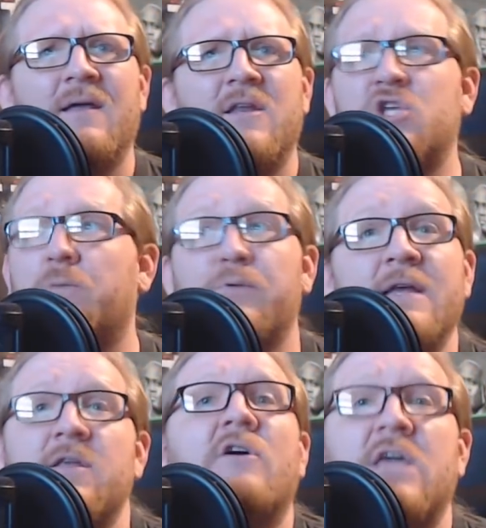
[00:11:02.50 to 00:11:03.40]
Did you
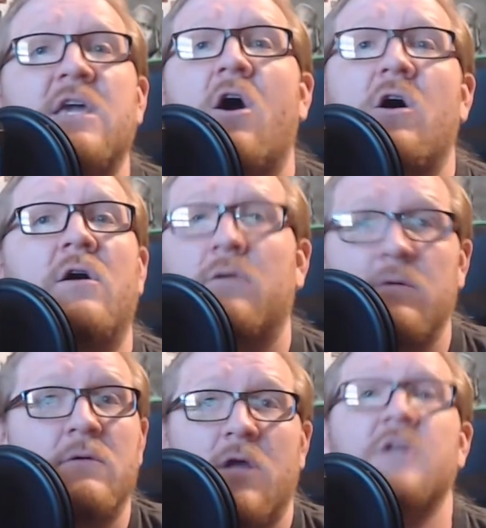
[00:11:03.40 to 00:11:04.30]
play Donkey Kong
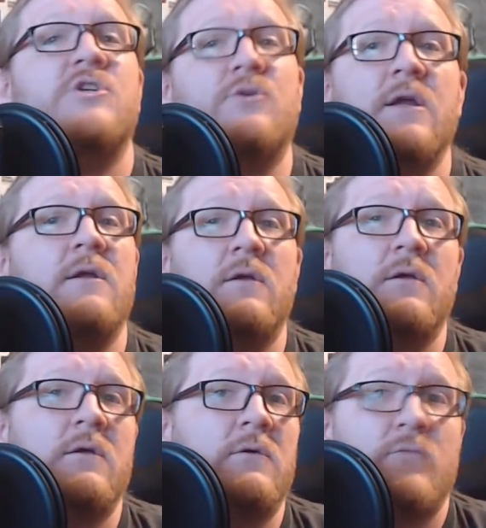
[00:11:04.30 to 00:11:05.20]
Country
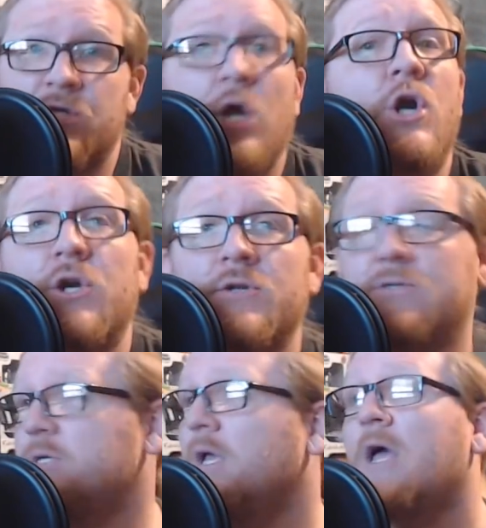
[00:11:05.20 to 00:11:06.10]
Returns?